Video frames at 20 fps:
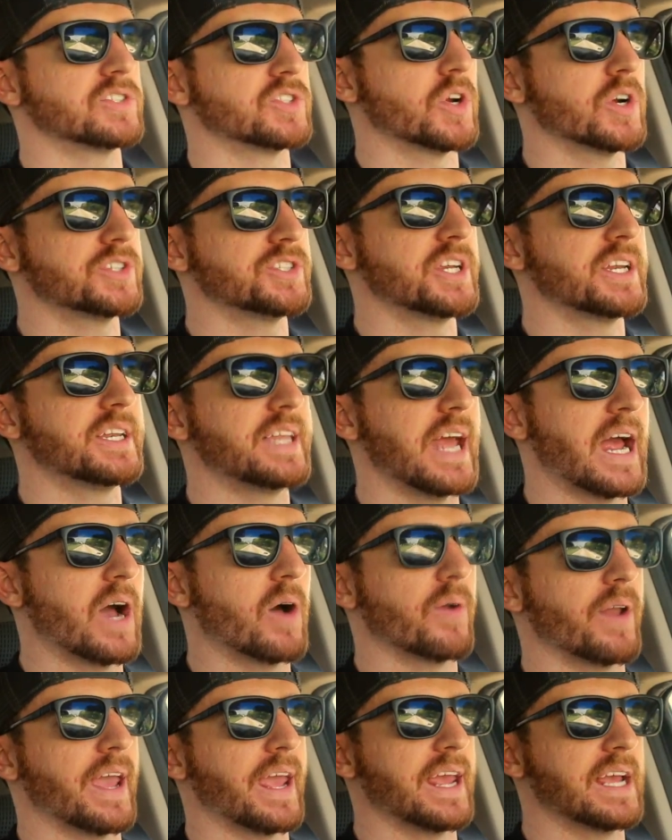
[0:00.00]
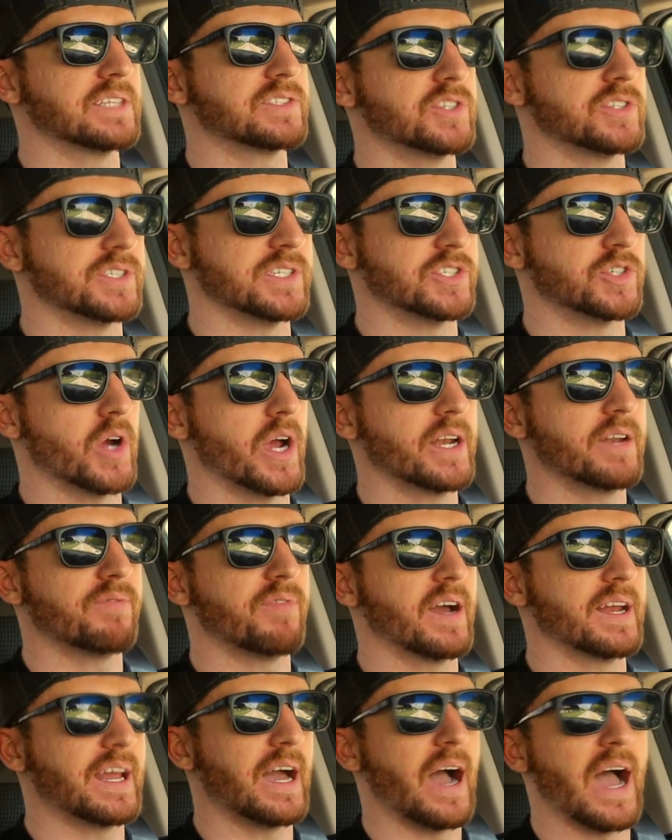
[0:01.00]
searching down answers and trying to
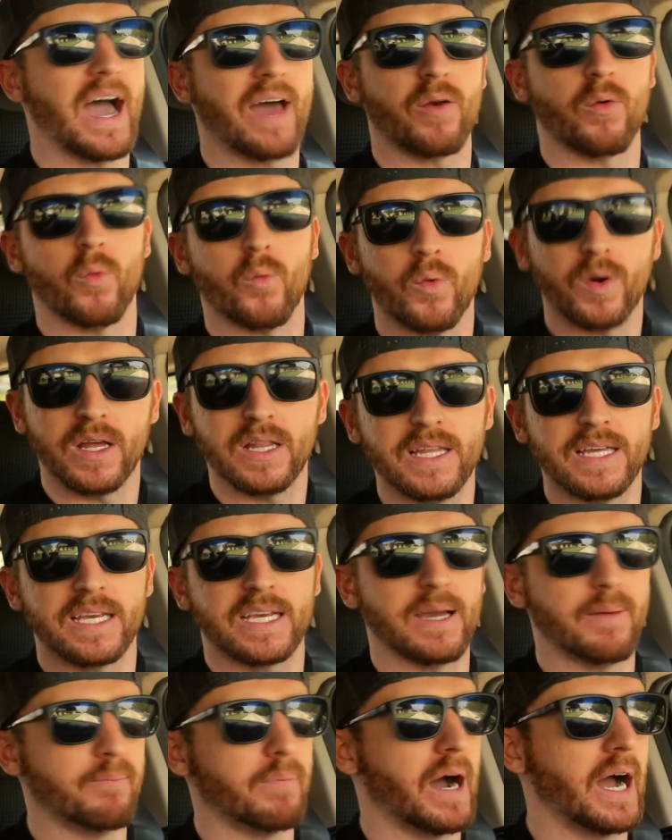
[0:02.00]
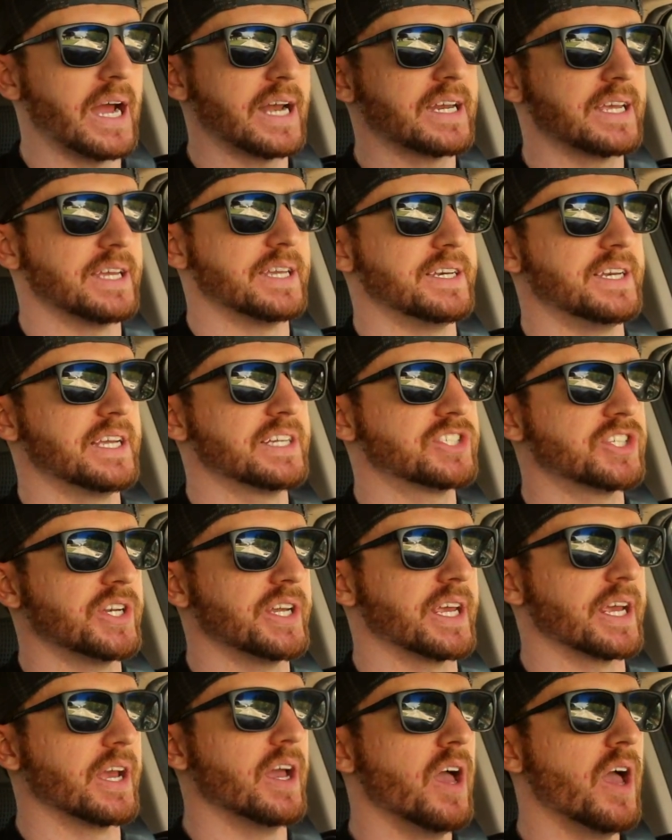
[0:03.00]
find out how to really combine
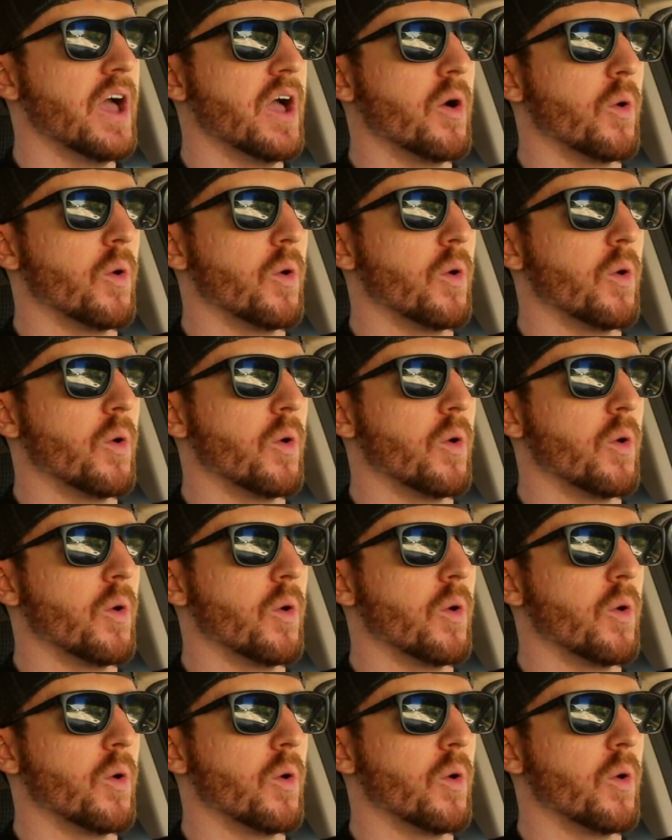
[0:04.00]
conditioning